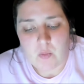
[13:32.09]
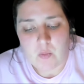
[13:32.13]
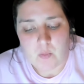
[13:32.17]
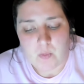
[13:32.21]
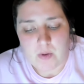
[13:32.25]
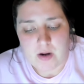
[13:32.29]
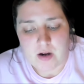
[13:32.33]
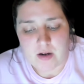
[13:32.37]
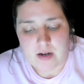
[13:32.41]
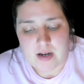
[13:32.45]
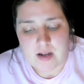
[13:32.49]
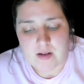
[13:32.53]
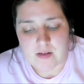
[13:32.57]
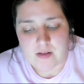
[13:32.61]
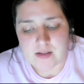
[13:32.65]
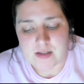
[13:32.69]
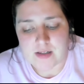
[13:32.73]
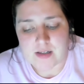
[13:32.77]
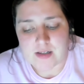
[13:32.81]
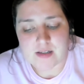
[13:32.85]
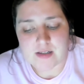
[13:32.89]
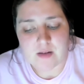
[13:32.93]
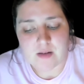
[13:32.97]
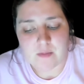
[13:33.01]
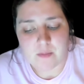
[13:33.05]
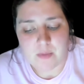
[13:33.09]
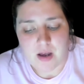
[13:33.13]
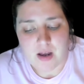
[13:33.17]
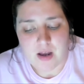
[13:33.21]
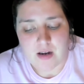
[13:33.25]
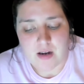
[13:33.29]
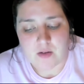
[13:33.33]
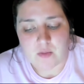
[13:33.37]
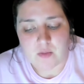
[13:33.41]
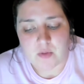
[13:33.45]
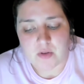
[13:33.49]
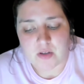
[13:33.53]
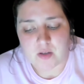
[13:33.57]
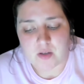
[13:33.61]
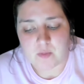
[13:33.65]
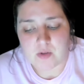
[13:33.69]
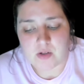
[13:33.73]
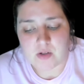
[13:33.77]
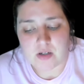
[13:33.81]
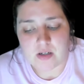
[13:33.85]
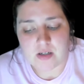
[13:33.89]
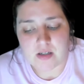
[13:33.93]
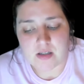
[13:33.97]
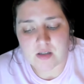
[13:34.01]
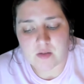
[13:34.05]
where counseling is combined with
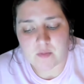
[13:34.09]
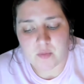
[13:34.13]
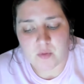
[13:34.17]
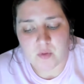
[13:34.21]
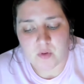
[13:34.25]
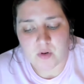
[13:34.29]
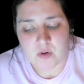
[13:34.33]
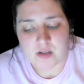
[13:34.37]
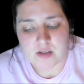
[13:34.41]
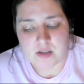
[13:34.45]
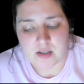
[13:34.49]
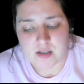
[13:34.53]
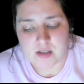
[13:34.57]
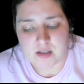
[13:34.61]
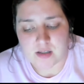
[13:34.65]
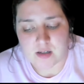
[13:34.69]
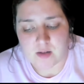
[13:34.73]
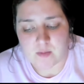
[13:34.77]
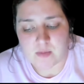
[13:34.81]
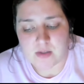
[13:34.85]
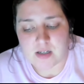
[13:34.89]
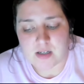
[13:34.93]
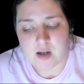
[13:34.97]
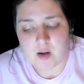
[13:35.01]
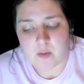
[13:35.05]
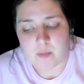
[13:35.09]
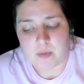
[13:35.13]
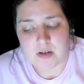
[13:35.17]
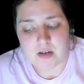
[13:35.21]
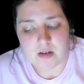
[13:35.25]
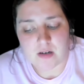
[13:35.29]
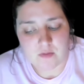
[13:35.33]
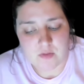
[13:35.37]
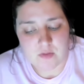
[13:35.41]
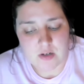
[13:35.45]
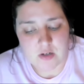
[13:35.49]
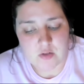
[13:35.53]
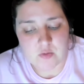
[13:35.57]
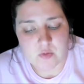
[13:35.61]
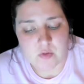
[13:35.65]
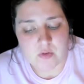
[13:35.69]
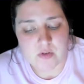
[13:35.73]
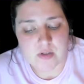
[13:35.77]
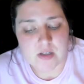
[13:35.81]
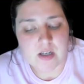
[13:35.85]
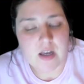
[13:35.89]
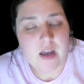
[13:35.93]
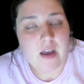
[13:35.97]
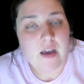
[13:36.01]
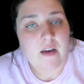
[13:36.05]
community support systems to help
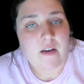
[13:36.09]
individuals,